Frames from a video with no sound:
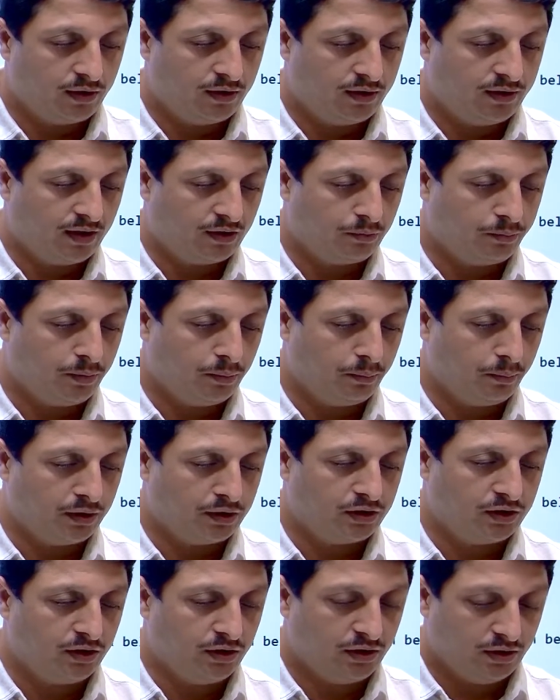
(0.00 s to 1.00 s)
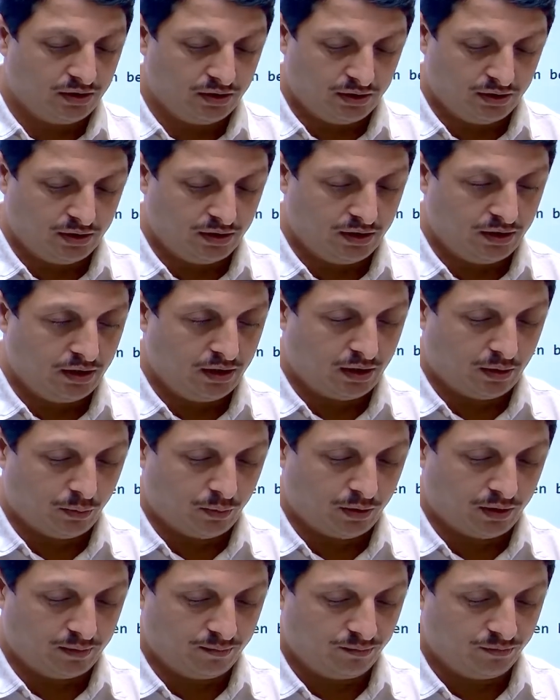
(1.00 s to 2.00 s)
it has been mentioned in
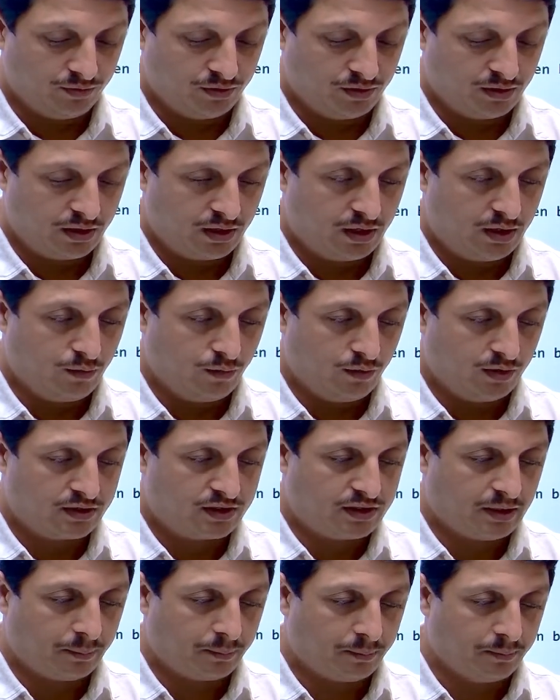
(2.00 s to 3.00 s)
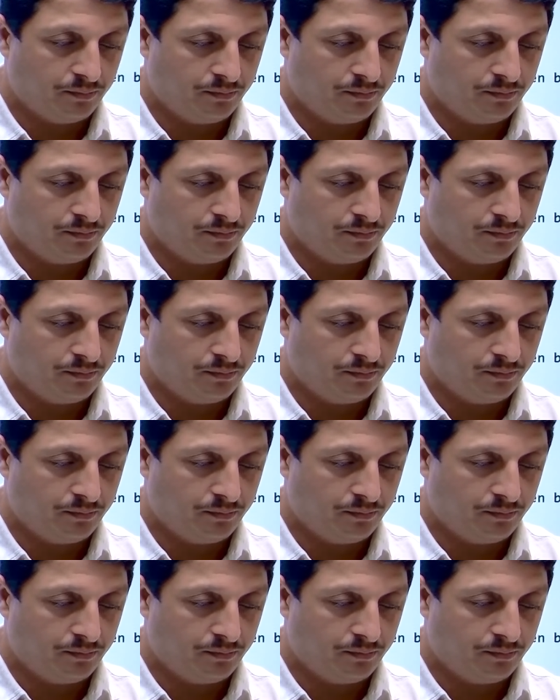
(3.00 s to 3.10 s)
our given step.